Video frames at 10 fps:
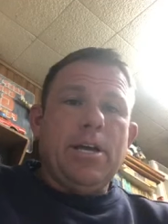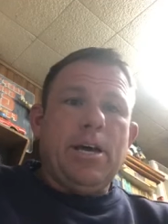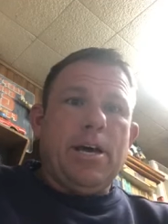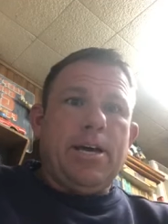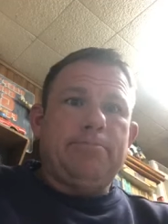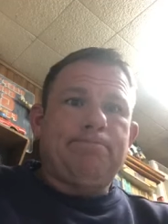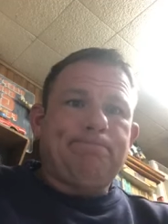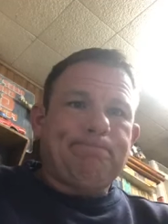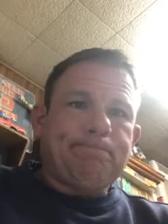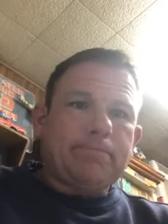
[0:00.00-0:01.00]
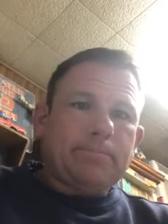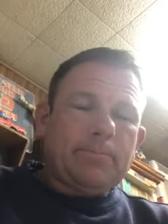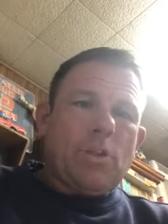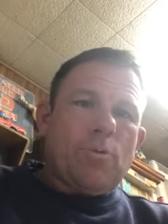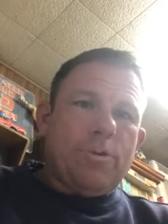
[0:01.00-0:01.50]
When
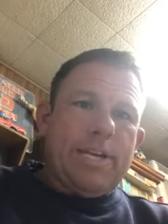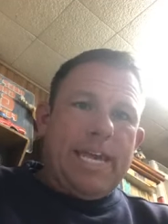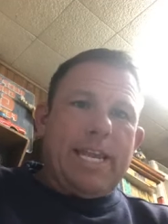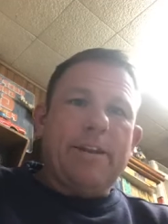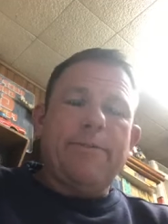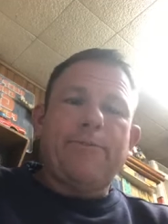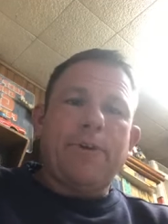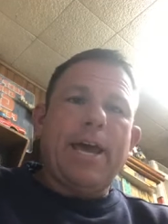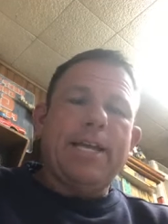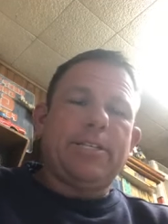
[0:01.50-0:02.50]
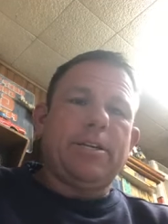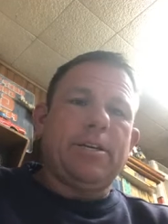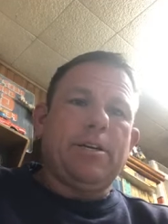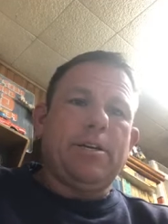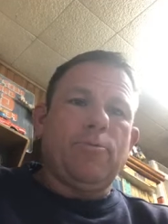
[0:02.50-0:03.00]
you get into freight,
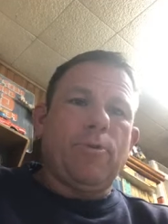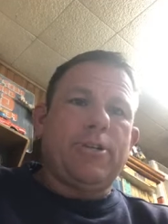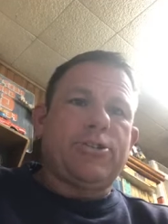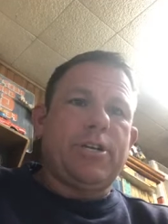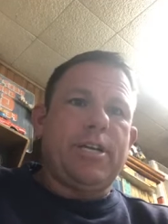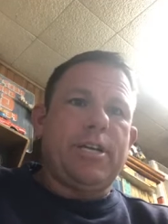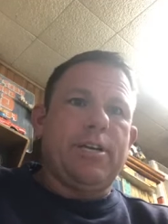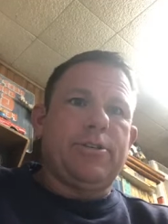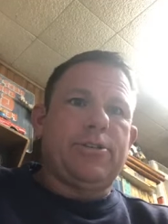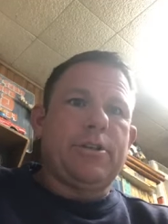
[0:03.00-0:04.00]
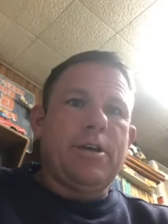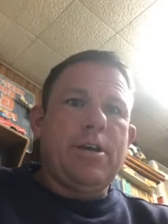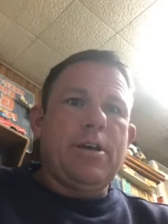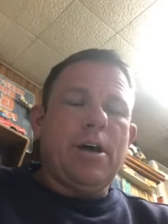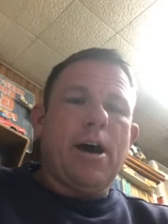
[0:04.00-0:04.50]
which is
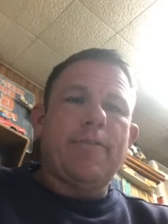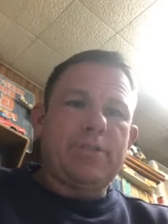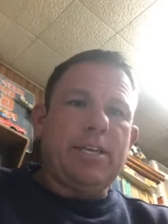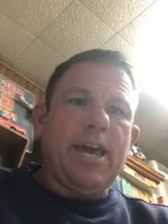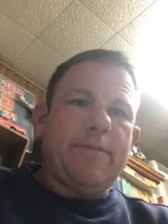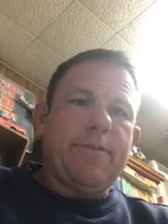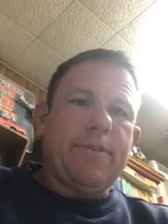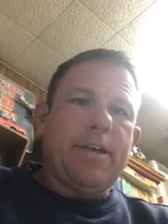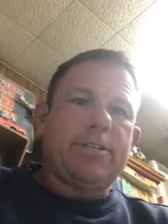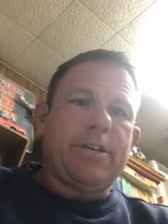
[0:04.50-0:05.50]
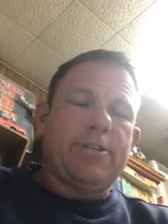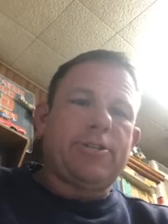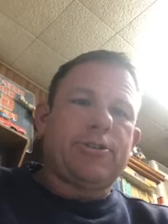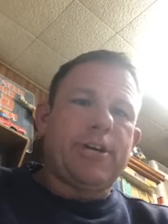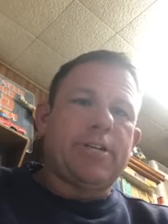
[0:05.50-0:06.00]
obviously heavy things,
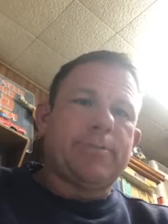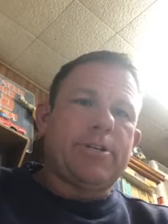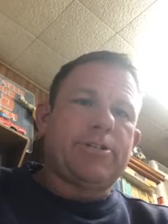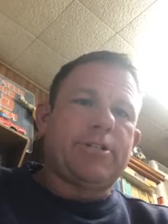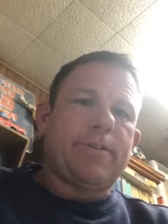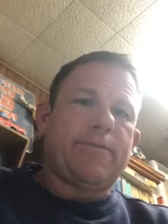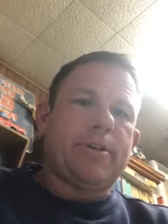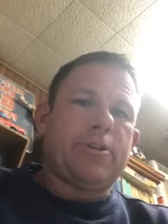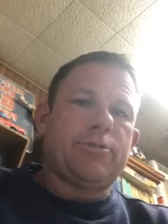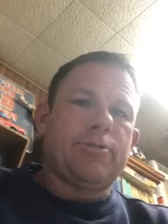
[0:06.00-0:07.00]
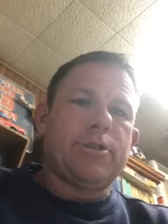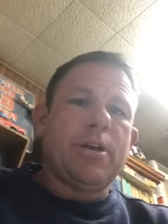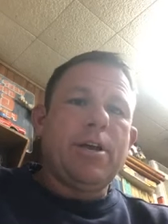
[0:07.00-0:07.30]
engines, transmissions, differentials,